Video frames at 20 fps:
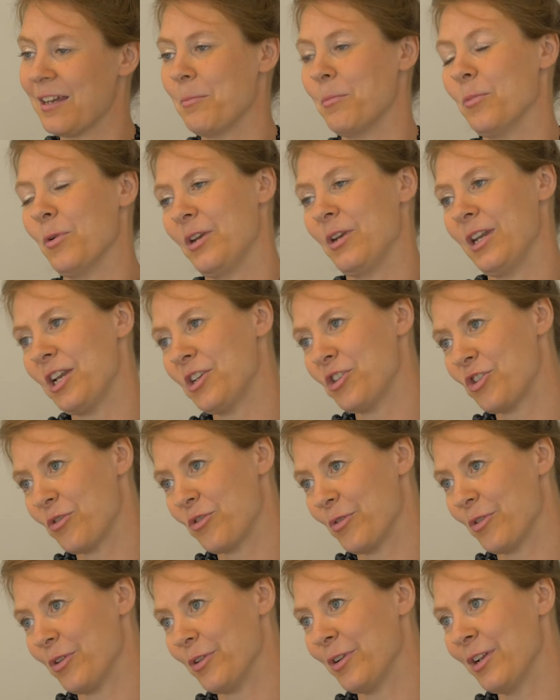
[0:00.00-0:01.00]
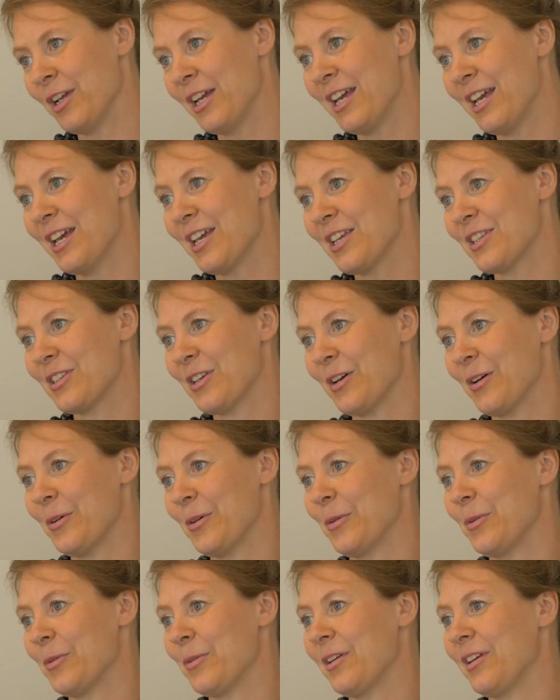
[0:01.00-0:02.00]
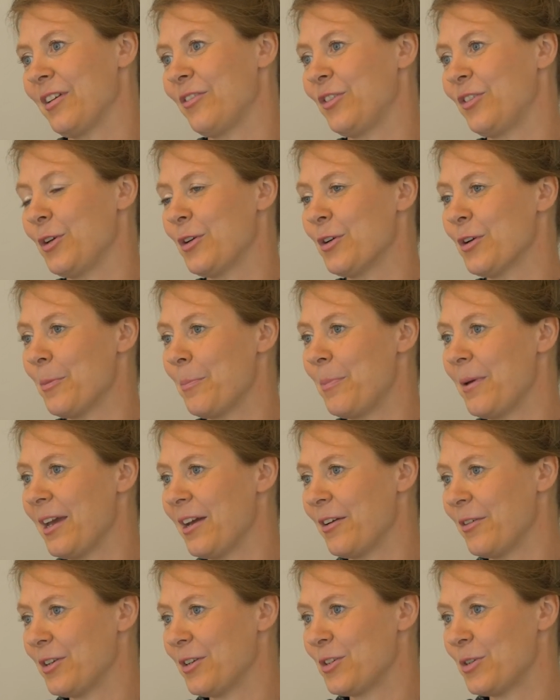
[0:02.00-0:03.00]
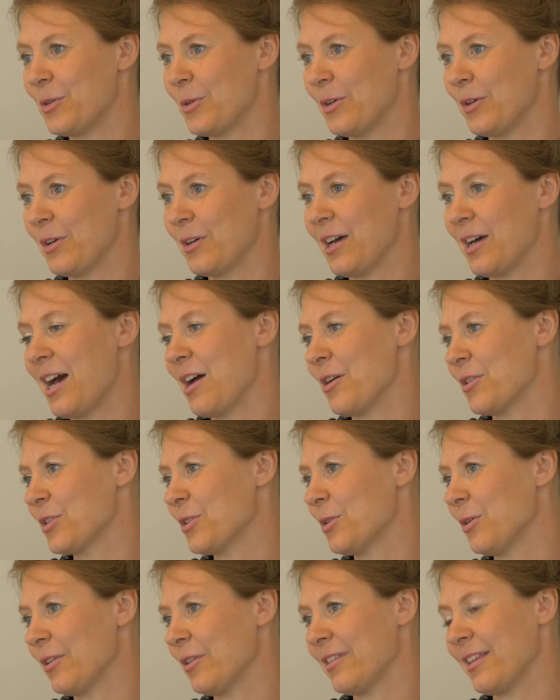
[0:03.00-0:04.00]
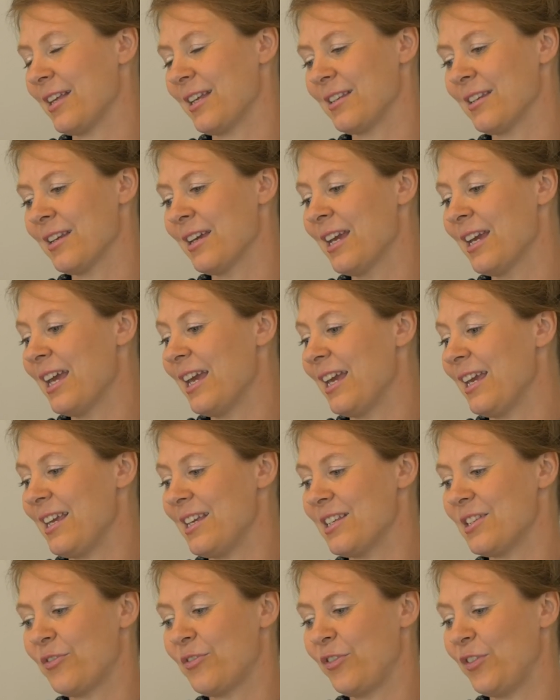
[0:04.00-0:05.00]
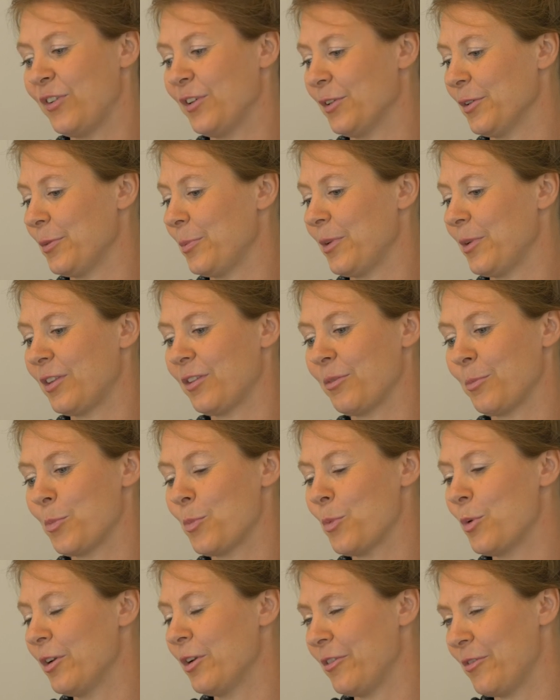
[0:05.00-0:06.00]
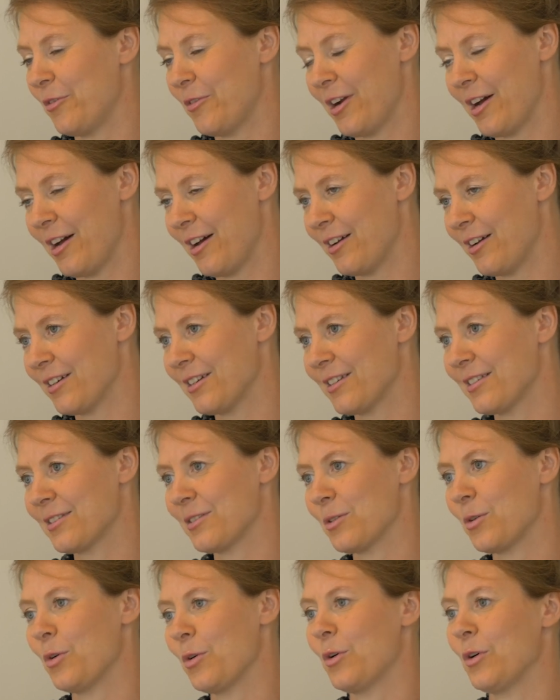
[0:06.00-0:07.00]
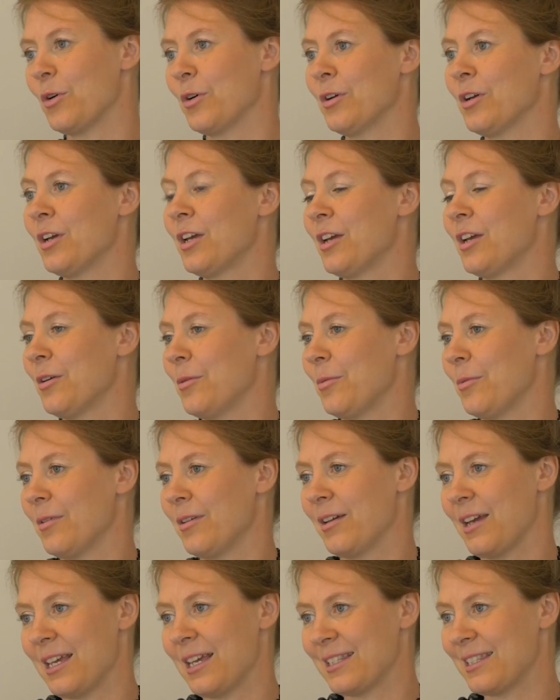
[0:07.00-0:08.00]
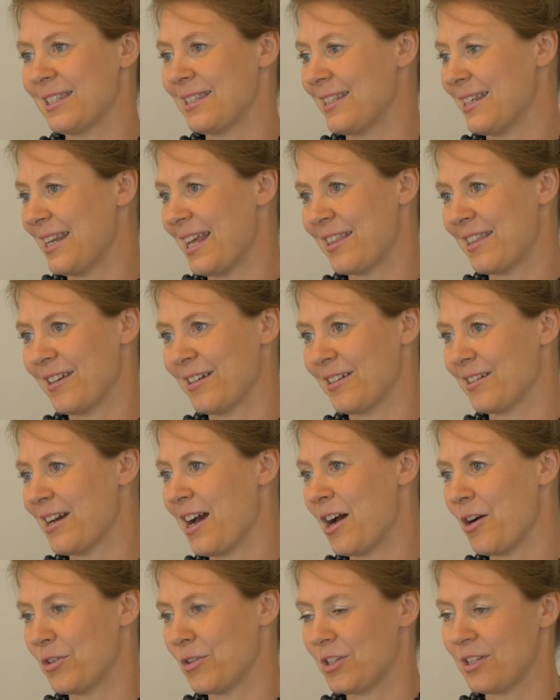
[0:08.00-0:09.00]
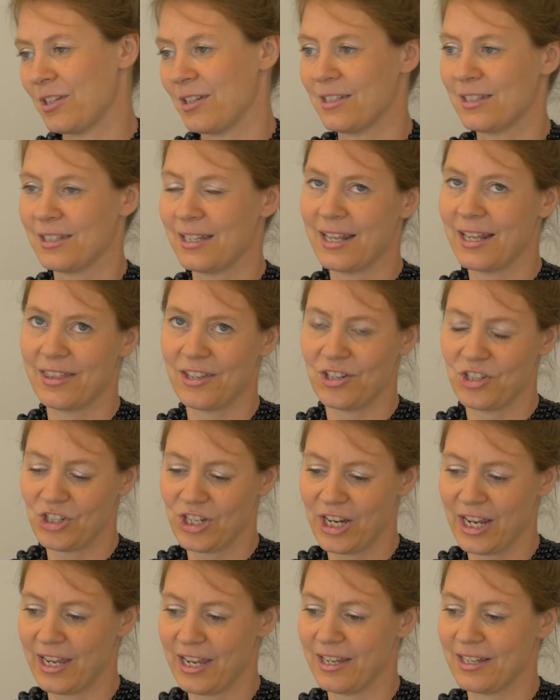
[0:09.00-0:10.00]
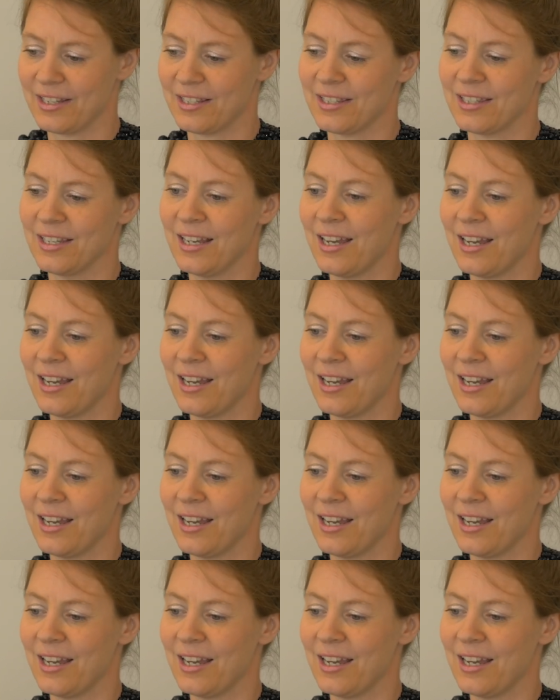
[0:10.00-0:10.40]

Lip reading: and more natural. So if you compare it to a household that is filled with woolen rugs or has leather couches, leather chairs,